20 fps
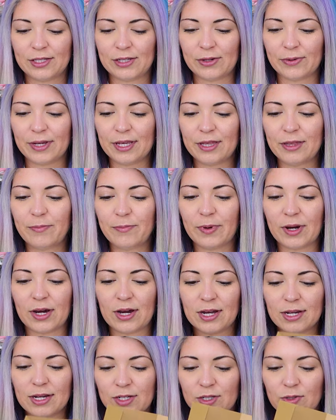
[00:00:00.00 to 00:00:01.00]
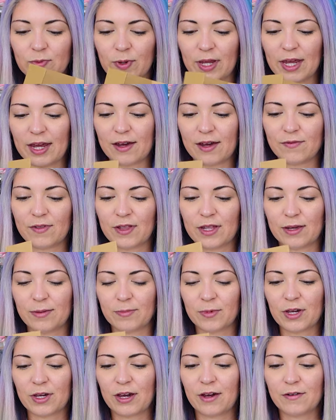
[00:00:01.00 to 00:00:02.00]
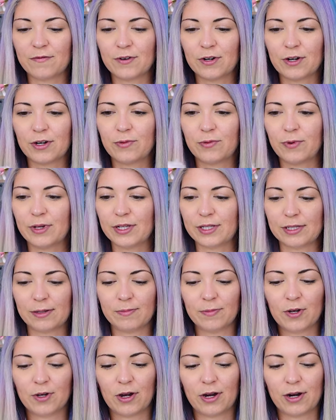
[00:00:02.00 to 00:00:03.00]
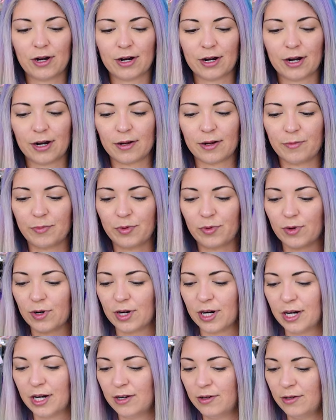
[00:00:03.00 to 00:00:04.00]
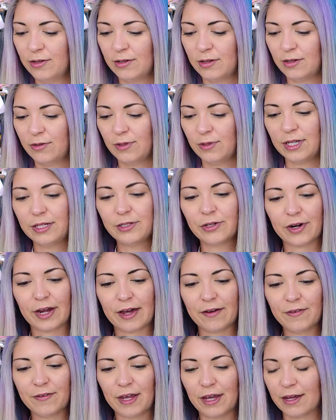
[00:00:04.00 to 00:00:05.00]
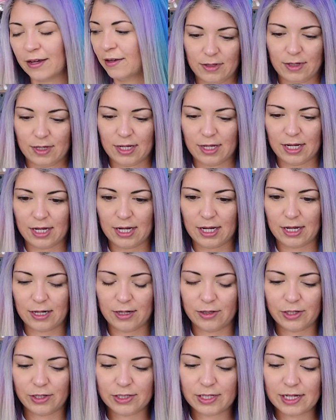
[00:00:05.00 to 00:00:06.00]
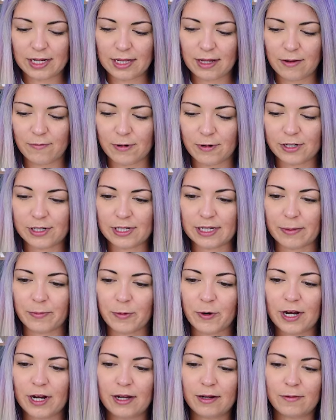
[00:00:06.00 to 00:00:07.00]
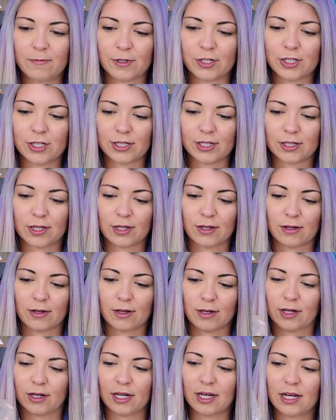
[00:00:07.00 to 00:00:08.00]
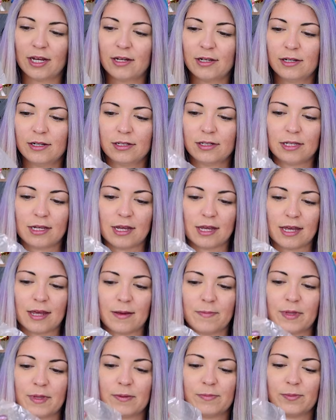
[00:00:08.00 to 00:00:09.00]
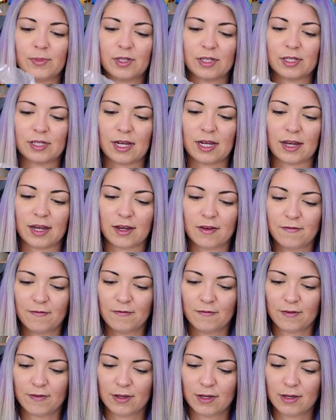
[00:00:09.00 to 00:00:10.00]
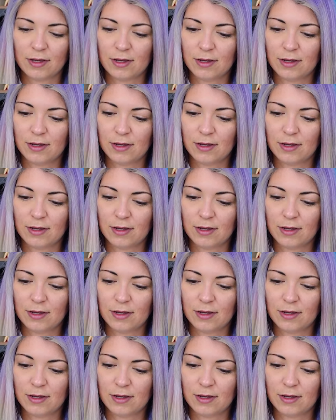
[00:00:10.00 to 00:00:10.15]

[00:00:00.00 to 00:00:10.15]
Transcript: So in the box, we have them covered with some cardboard. Oh, these are heavy. And it looks like they were separated, which is good to keep them safe.